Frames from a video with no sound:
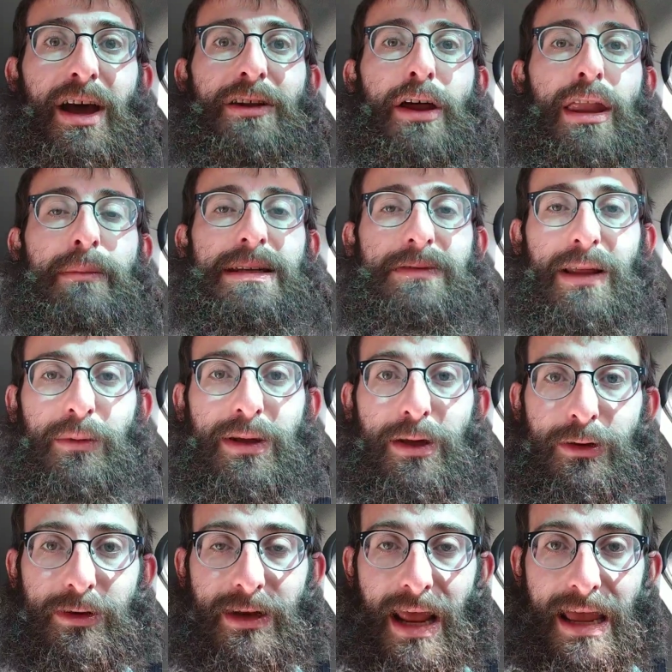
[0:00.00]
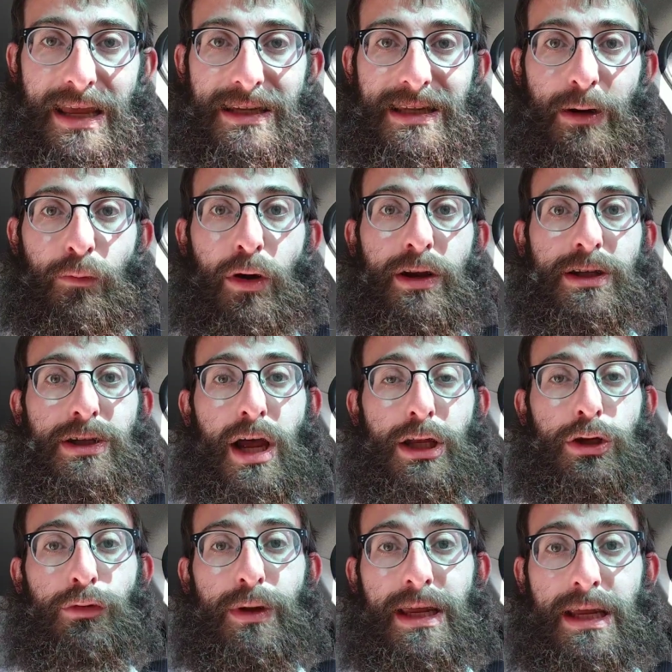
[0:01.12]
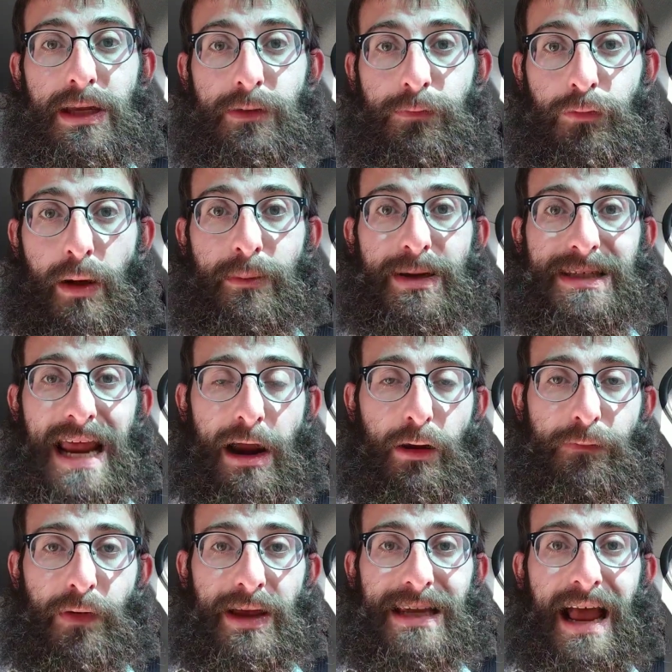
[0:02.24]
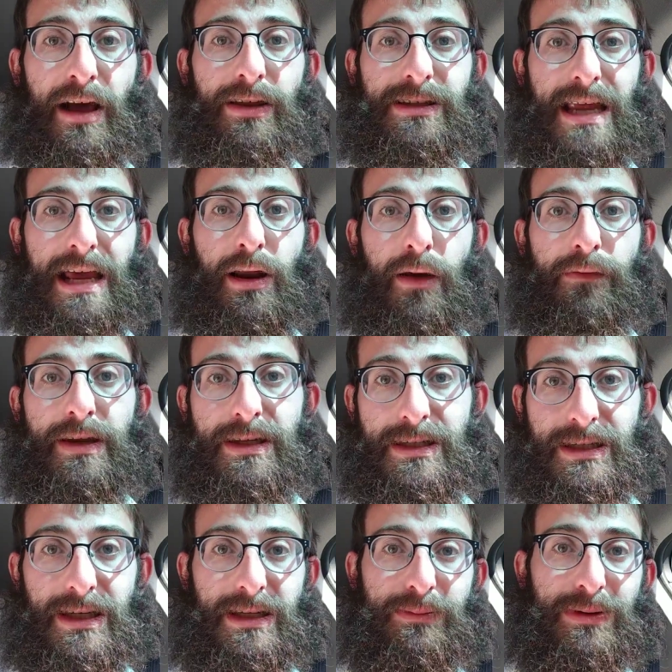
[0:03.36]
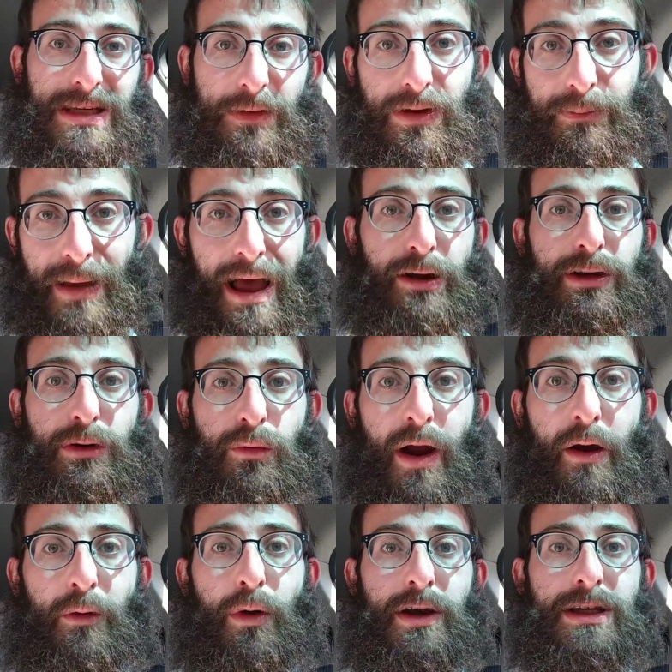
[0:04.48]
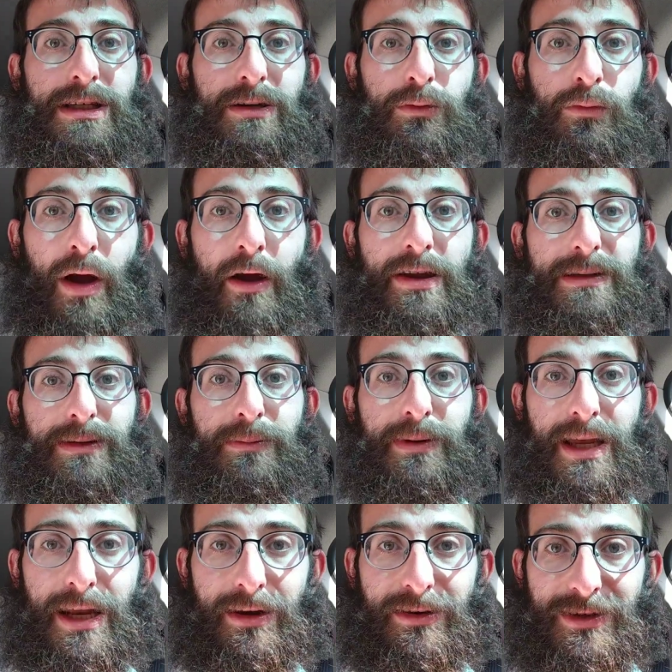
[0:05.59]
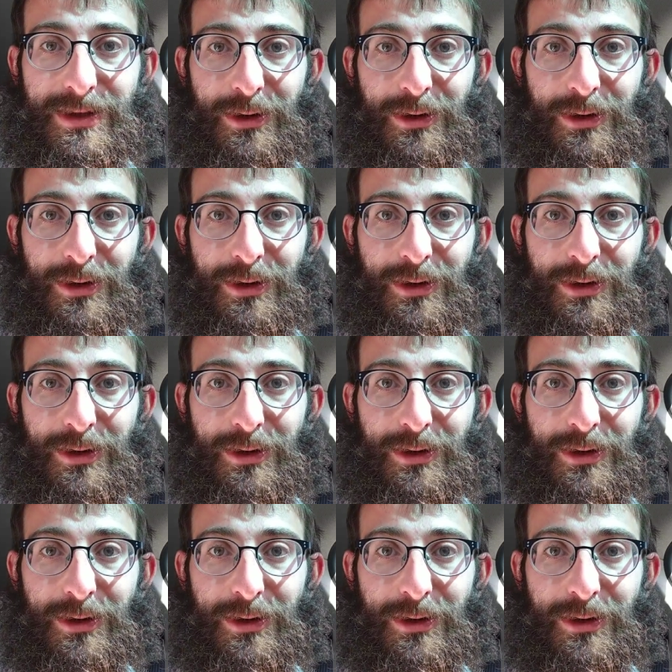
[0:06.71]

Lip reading: Another mitzvah that we learned today is that one is not to eat from a sacrifice outside of its specific boundary where it's to be eaten.